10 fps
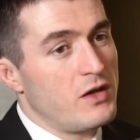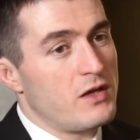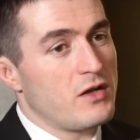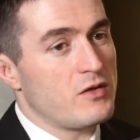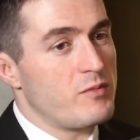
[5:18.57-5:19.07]

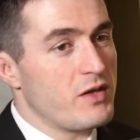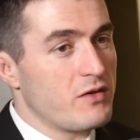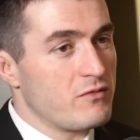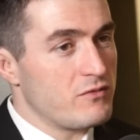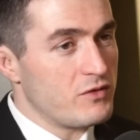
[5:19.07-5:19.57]
and how to make
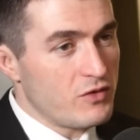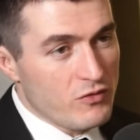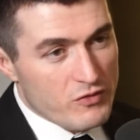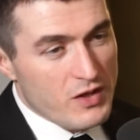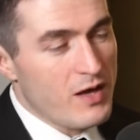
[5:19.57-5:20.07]
it, you
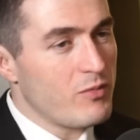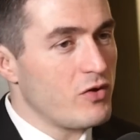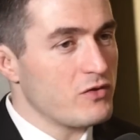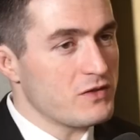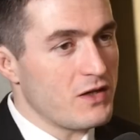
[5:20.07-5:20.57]
know, reliable,
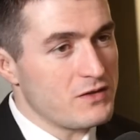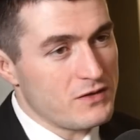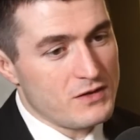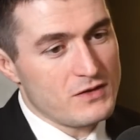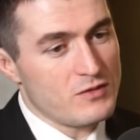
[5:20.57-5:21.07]
all those kinds
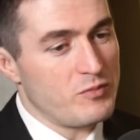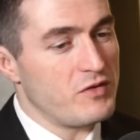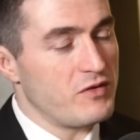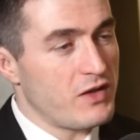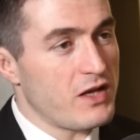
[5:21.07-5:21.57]
of things, it'll
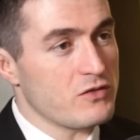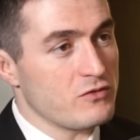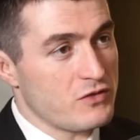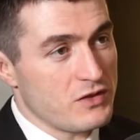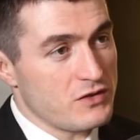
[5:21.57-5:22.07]
be a
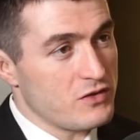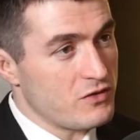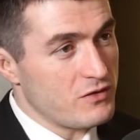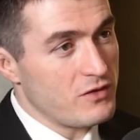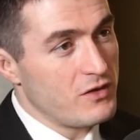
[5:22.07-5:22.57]
natural
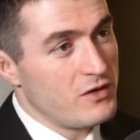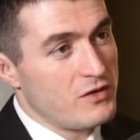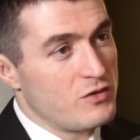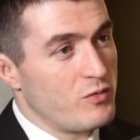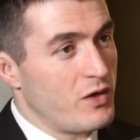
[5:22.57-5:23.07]
transition
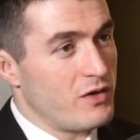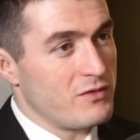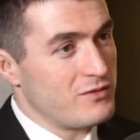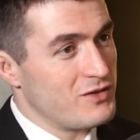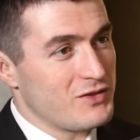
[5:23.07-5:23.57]
to
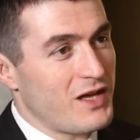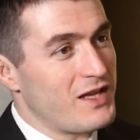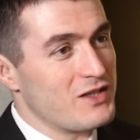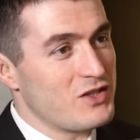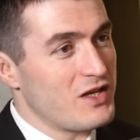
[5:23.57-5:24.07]
where just
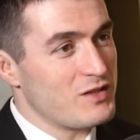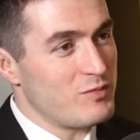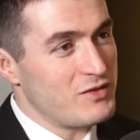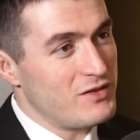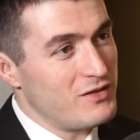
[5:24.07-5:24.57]
adding
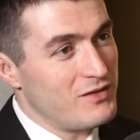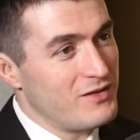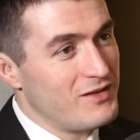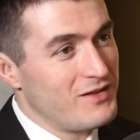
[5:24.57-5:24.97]
ChatGPT